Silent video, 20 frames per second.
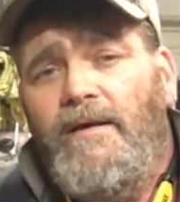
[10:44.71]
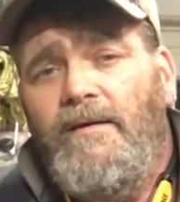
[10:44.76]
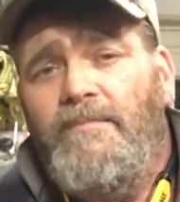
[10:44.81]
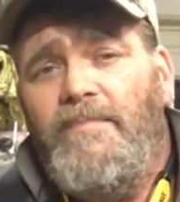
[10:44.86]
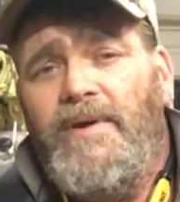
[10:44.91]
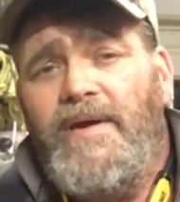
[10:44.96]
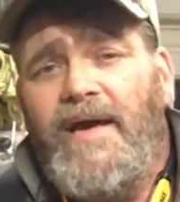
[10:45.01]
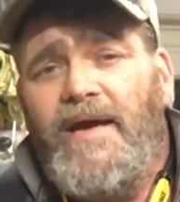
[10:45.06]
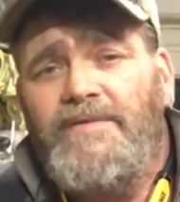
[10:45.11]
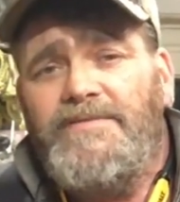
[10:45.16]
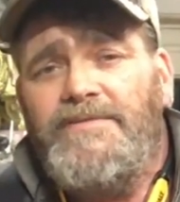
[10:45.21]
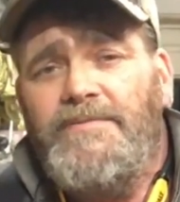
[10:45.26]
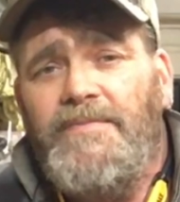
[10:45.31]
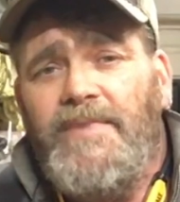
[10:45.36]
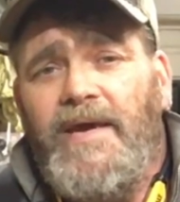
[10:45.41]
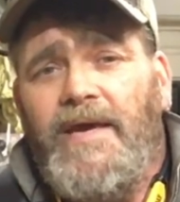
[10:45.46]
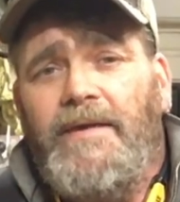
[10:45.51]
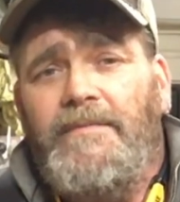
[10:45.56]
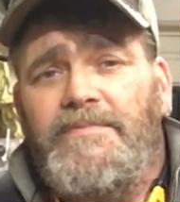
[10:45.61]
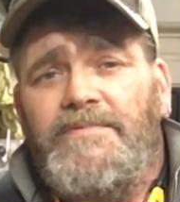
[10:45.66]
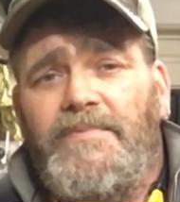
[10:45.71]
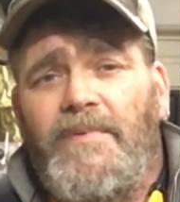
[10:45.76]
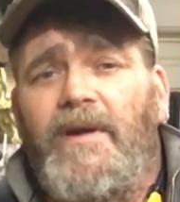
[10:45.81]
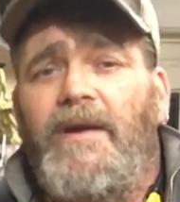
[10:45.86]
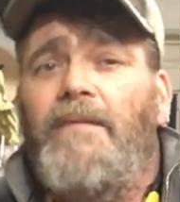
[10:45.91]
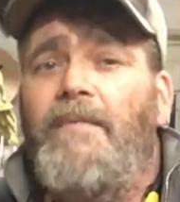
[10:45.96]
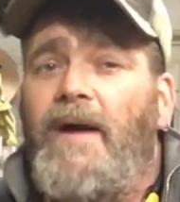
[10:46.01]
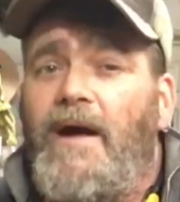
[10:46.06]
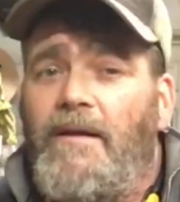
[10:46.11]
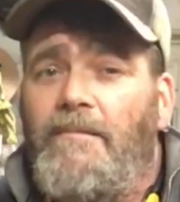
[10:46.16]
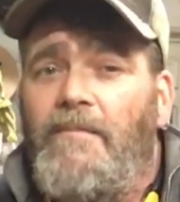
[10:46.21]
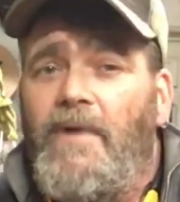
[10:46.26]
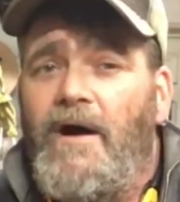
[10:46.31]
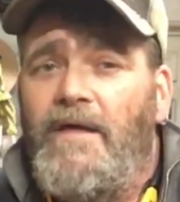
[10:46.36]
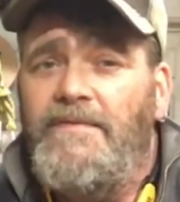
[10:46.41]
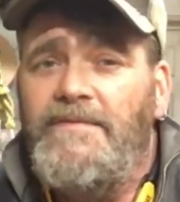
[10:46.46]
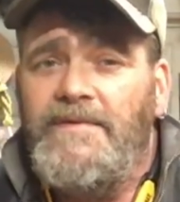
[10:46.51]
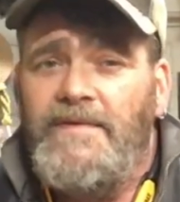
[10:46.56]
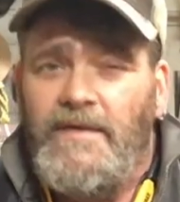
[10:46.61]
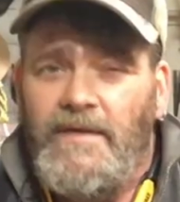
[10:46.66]
Pick out some names. But in about a
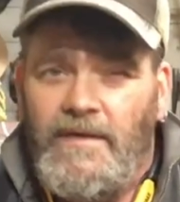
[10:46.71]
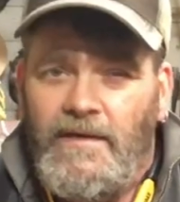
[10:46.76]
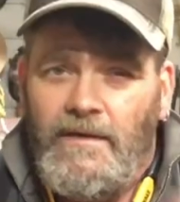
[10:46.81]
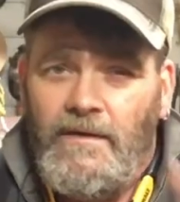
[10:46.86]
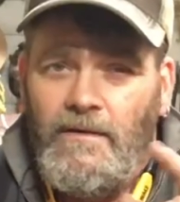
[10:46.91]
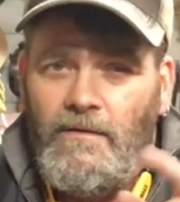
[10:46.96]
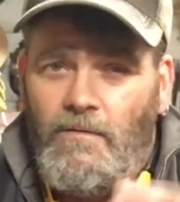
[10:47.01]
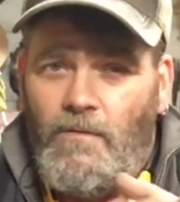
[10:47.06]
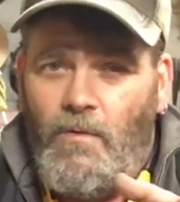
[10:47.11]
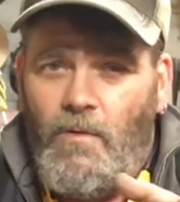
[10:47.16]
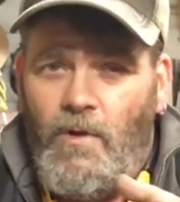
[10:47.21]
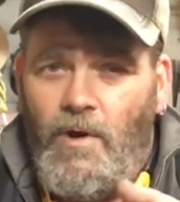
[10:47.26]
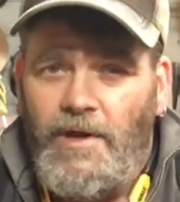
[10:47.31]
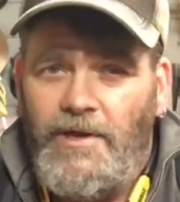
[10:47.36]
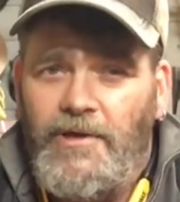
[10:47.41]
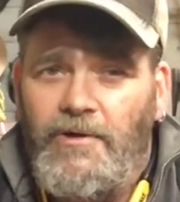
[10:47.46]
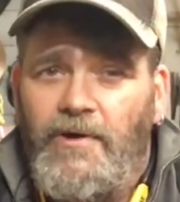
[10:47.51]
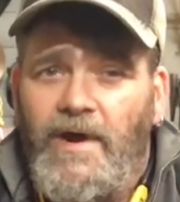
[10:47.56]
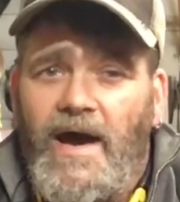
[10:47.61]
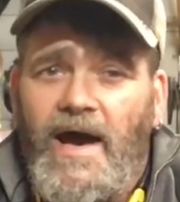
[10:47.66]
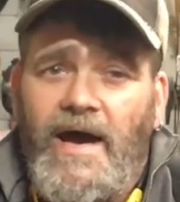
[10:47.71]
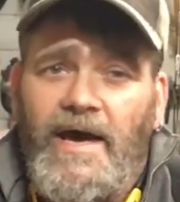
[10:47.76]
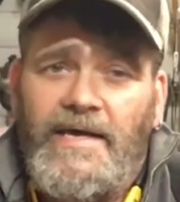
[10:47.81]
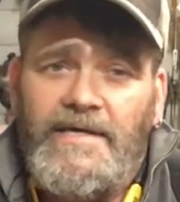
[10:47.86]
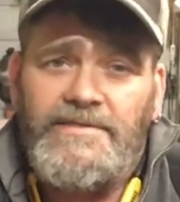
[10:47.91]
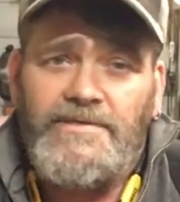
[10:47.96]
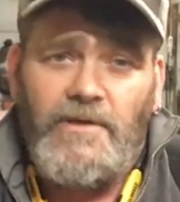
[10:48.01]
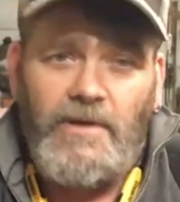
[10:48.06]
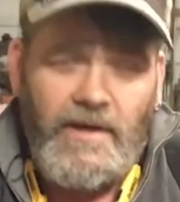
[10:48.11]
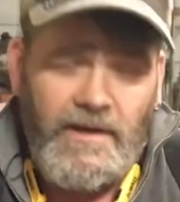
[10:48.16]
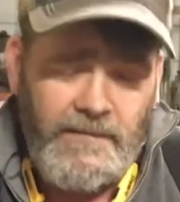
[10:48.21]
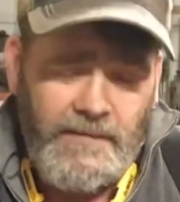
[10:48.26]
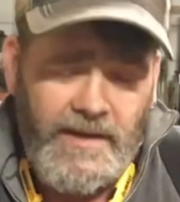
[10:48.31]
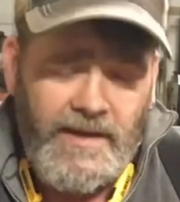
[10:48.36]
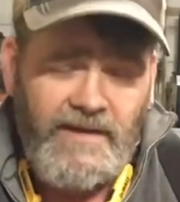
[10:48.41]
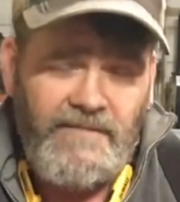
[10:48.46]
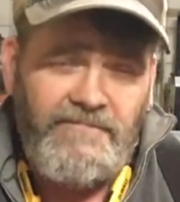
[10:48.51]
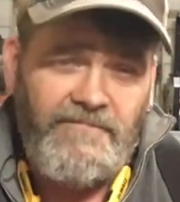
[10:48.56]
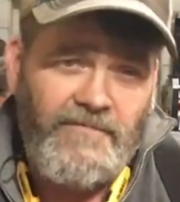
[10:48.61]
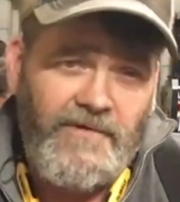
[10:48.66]
month, one of you guys are going to
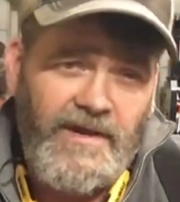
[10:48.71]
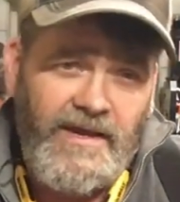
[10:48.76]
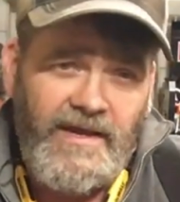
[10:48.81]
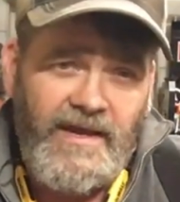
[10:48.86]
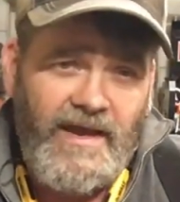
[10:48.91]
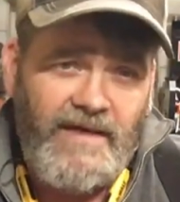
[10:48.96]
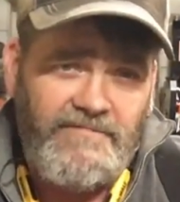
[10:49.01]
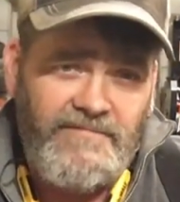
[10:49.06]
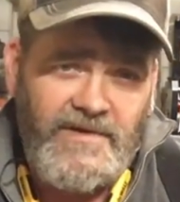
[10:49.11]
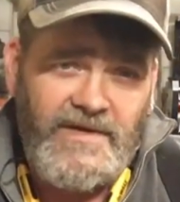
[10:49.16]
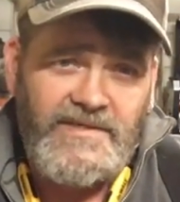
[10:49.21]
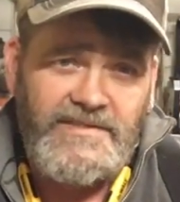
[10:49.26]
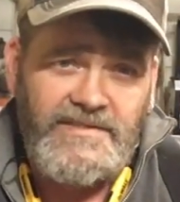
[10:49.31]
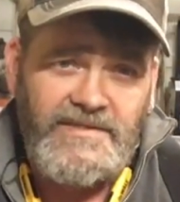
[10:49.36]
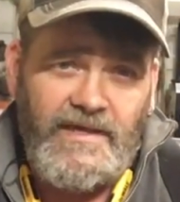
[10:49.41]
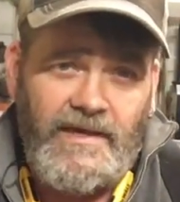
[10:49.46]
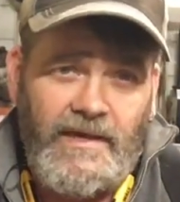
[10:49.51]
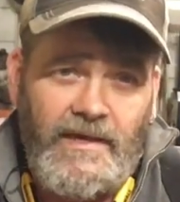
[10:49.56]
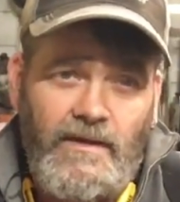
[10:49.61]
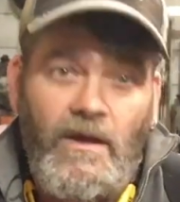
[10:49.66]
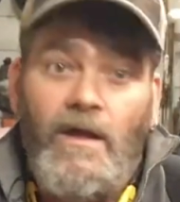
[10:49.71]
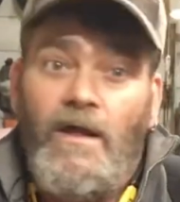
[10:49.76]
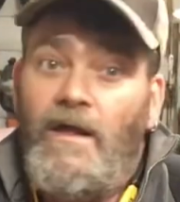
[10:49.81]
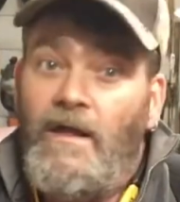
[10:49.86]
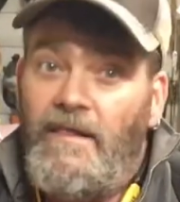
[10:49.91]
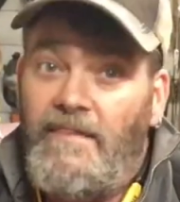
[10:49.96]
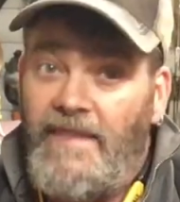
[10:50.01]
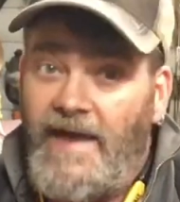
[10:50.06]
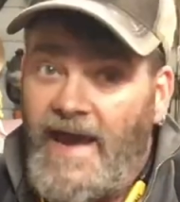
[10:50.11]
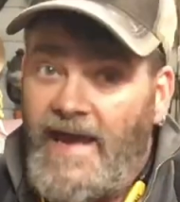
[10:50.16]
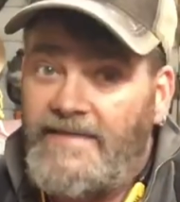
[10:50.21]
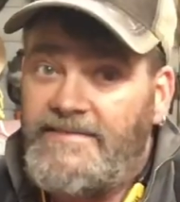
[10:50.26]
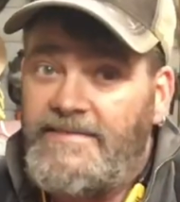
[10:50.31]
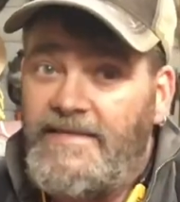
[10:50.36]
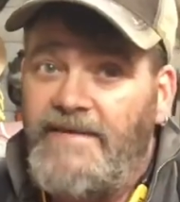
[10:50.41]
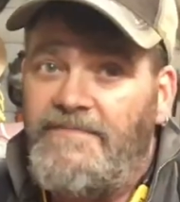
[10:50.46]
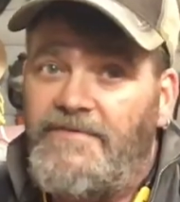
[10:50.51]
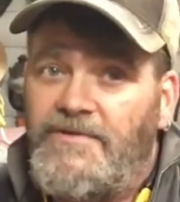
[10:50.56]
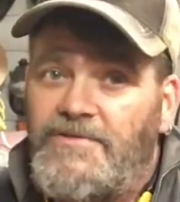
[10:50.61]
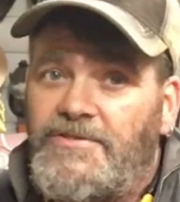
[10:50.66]
get a free FSC. That's
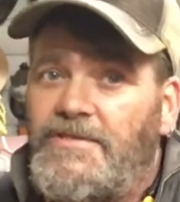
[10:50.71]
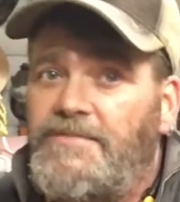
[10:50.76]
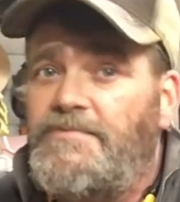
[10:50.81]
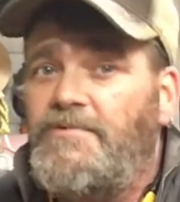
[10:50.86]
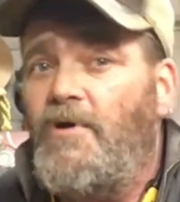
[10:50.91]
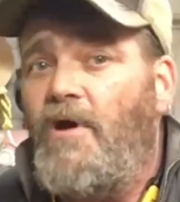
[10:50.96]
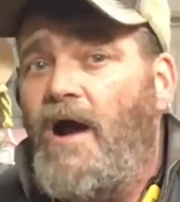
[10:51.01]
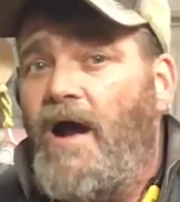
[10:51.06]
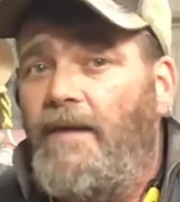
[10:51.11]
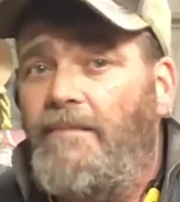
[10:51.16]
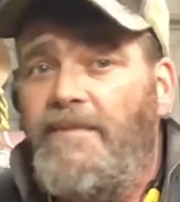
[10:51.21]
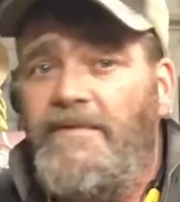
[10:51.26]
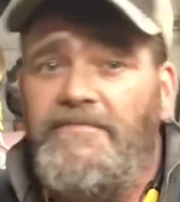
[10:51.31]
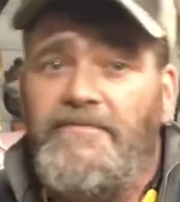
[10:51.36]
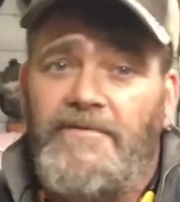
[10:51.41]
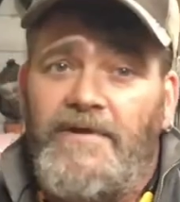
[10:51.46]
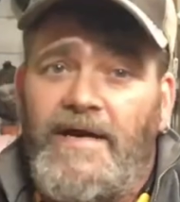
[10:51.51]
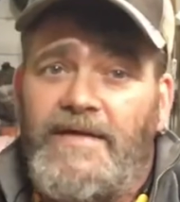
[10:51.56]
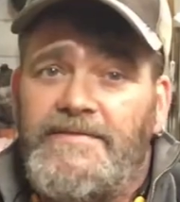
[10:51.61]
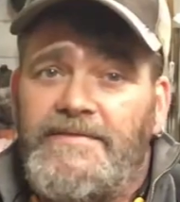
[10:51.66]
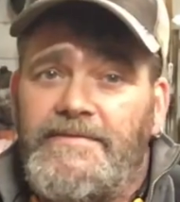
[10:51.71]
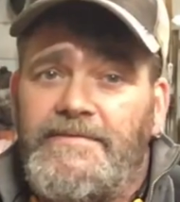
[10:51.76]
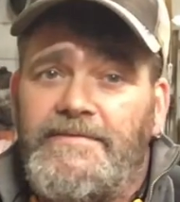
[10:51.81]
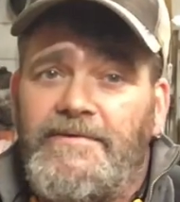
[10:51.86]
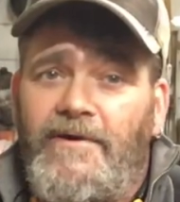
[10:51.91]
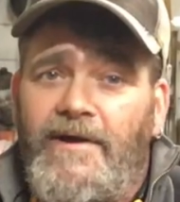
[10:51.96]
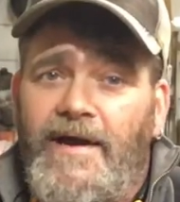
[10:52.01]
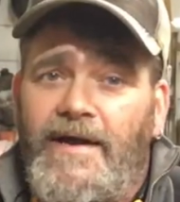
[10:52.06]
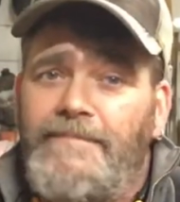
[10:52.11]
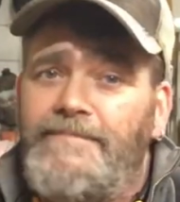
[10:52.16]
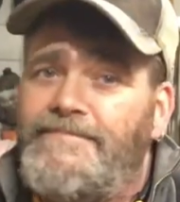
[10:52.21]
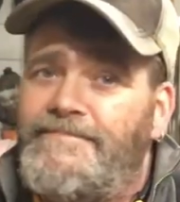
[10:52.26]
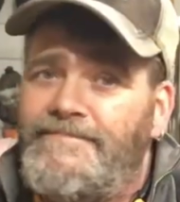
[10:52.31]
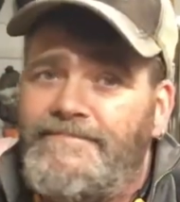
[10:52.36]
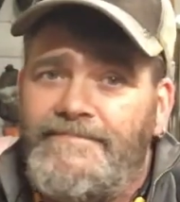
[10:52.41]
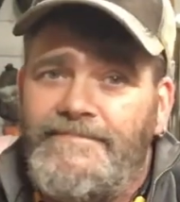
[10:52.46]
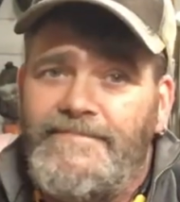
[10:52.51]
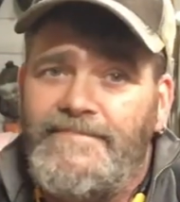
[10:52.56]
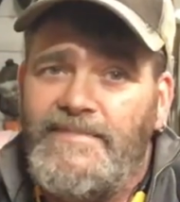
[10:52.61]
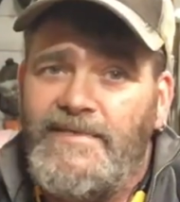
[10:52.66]
if you're subscribed. If you're not subscribed,
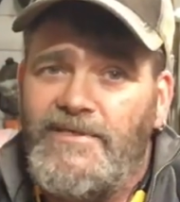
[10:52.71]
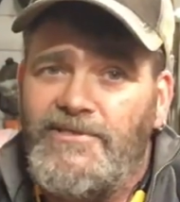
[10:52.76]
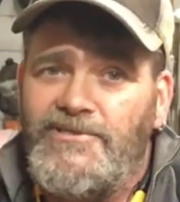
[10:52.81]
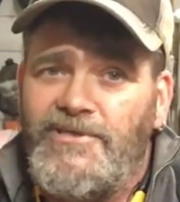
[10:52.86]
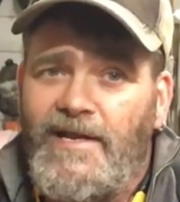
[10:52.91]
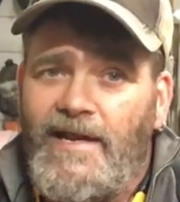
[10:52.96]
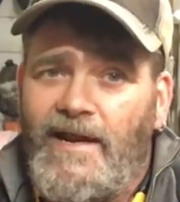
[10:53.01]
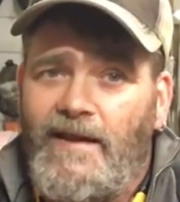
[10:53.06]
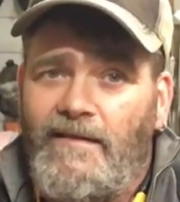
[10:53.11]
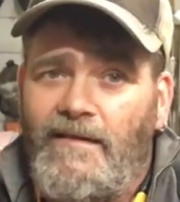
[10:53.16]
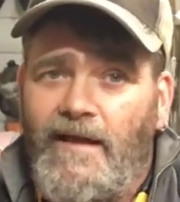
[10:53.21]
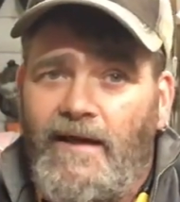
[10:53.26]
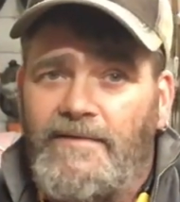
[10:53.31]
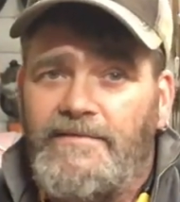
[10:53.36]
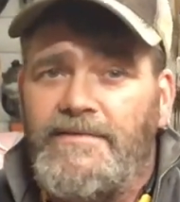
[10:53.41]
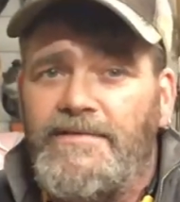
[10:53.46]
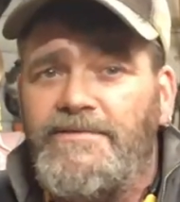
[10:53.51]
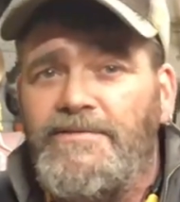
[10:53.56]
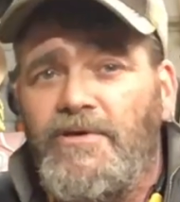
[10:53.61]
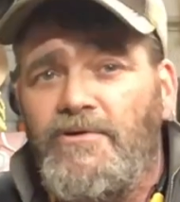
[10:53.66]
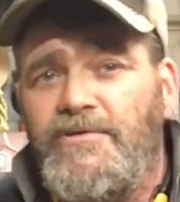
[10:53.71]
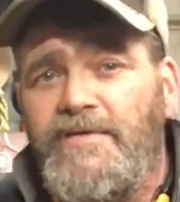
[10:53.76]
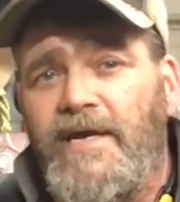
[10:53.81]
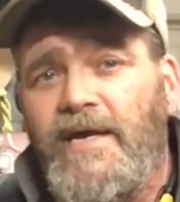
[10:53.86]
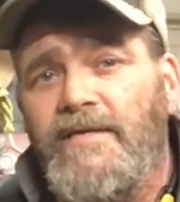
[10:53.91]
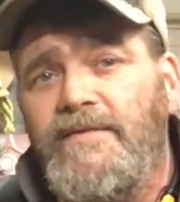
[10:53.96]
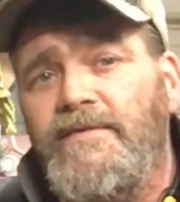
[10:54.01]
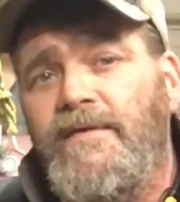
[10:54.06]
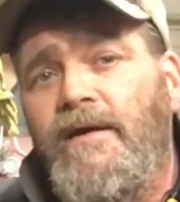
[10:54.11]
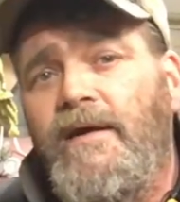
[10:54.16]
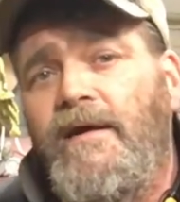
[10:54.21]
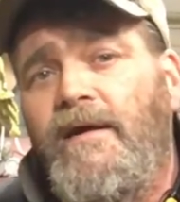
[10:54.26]
you're shit out of luck. There's no chance.